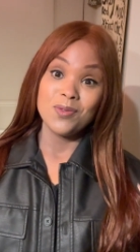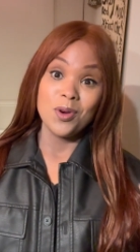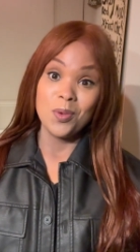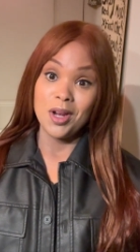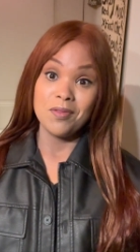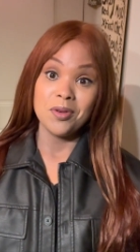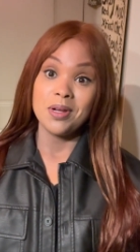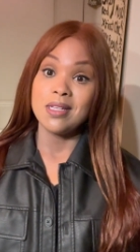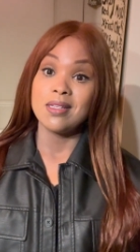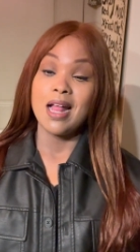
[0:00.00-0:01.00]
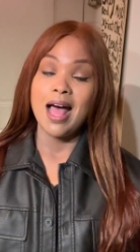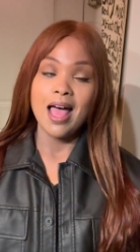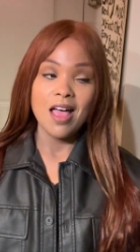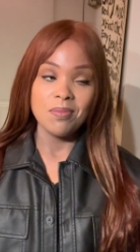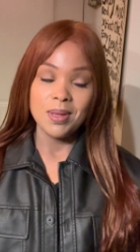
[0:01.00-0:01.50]
for whatever reason, I
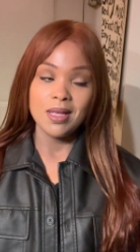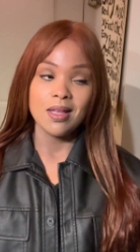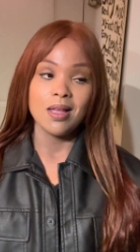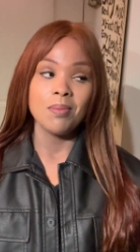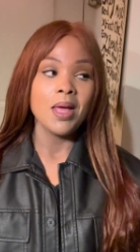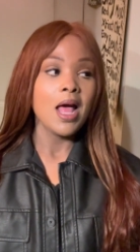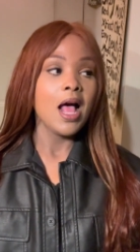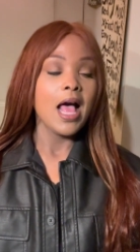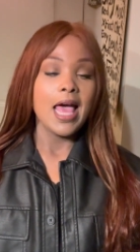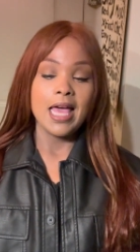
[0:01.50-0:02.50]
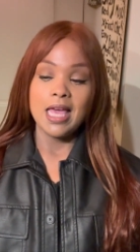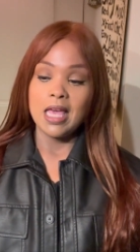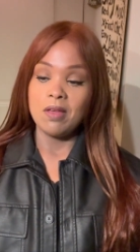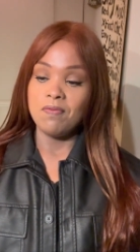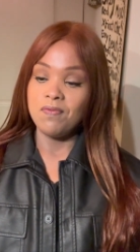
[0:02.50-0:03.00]
have become
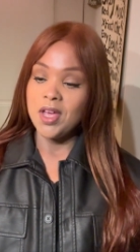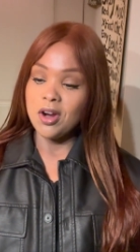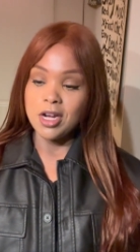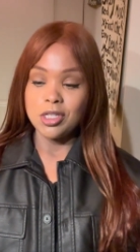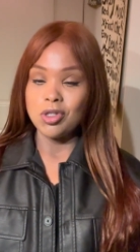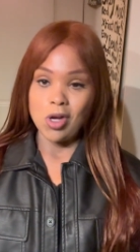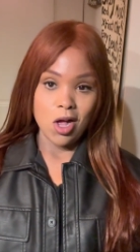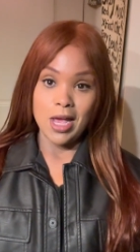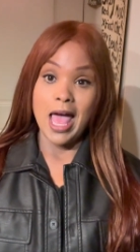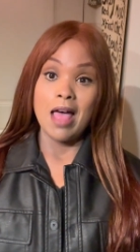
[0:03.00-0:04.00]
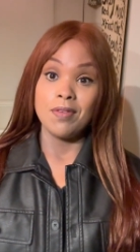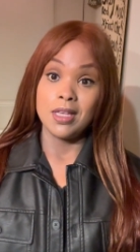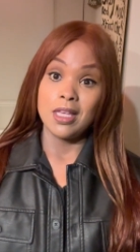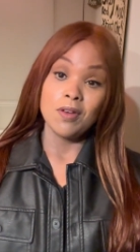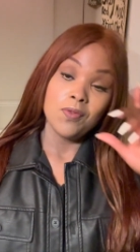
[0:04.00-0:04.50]
a very strong
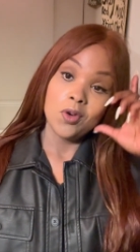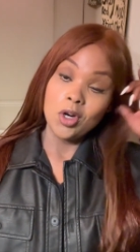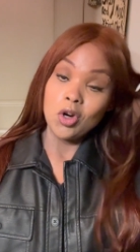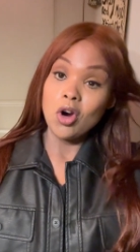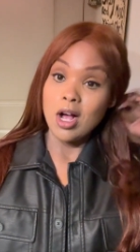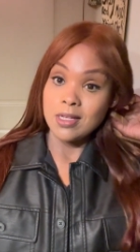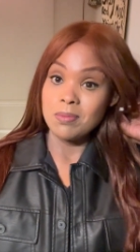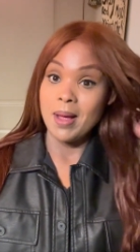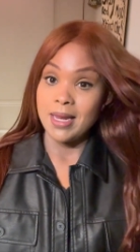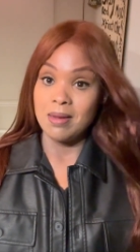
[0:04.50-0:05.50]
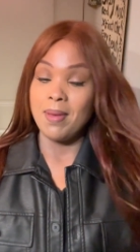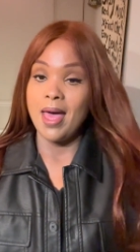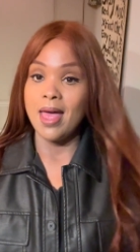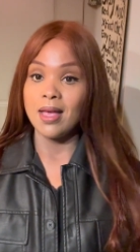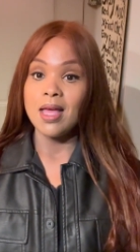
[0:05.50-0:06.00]
advocate for a crossbody
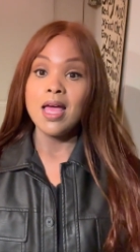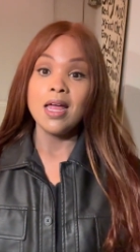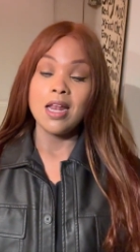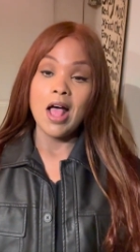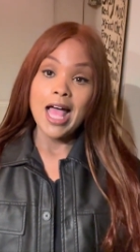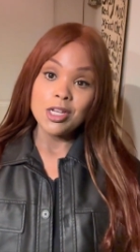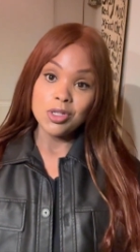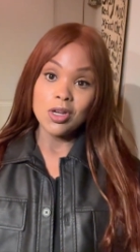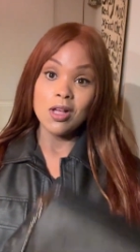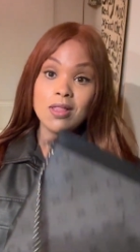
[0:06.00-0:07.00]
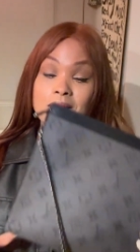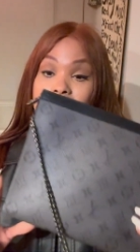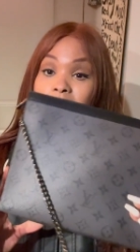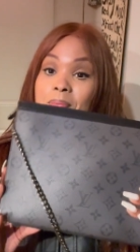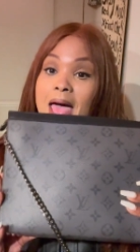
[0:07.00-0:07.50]
bag. Now, as you know, this
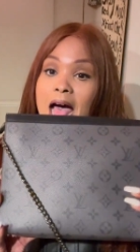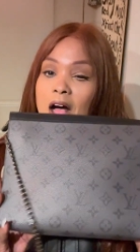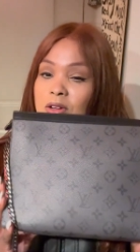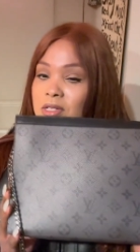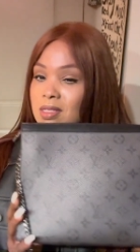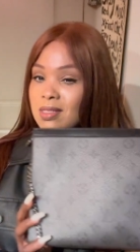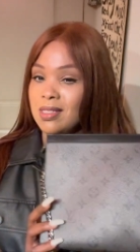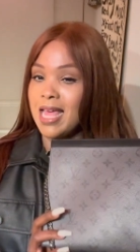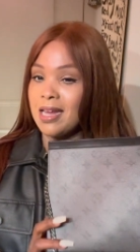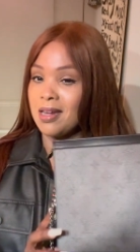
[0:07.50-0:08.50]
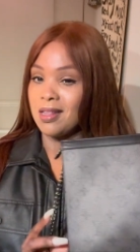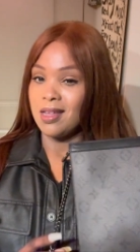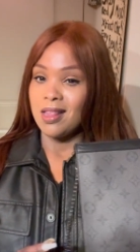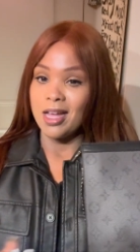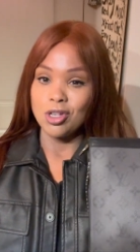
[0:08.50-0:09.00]
is a pouch. This is technically
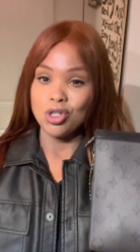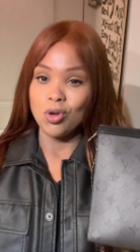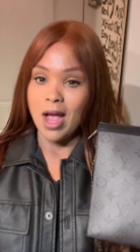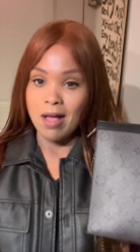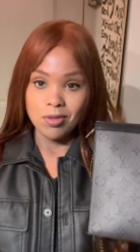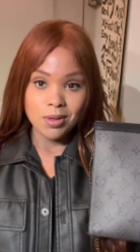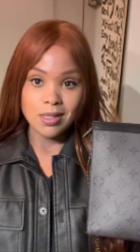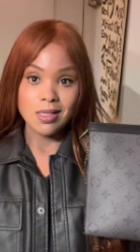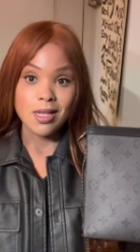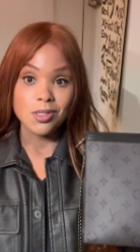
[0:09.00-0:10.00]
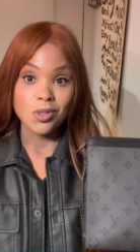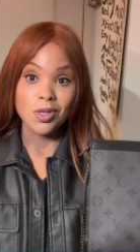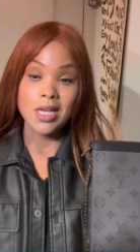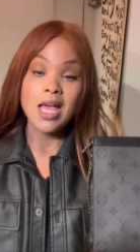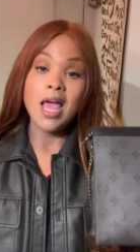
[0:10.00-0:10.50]
like a travel accessory.